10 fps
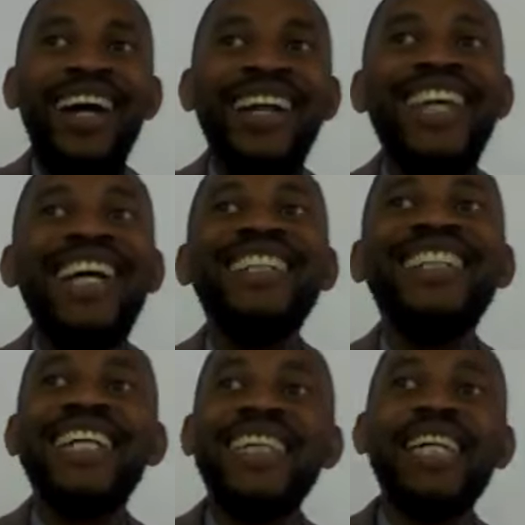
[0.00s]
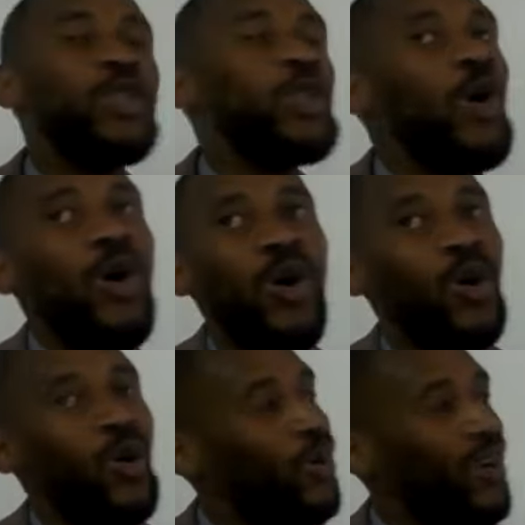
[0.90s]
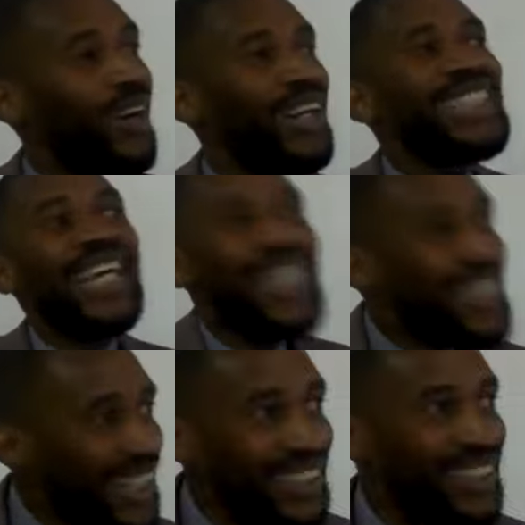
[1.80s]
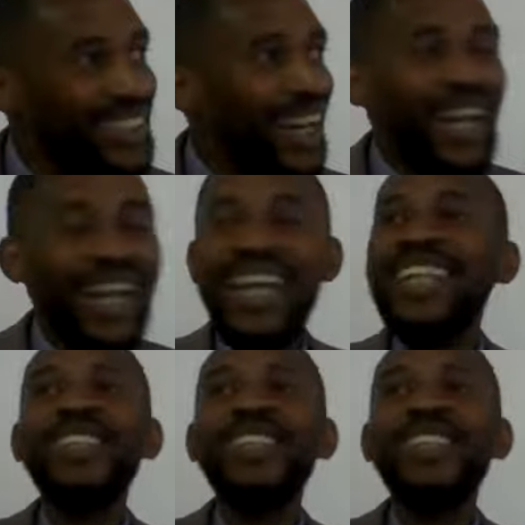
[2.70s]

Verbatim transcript: And then Jesus says, No, resurrection, it's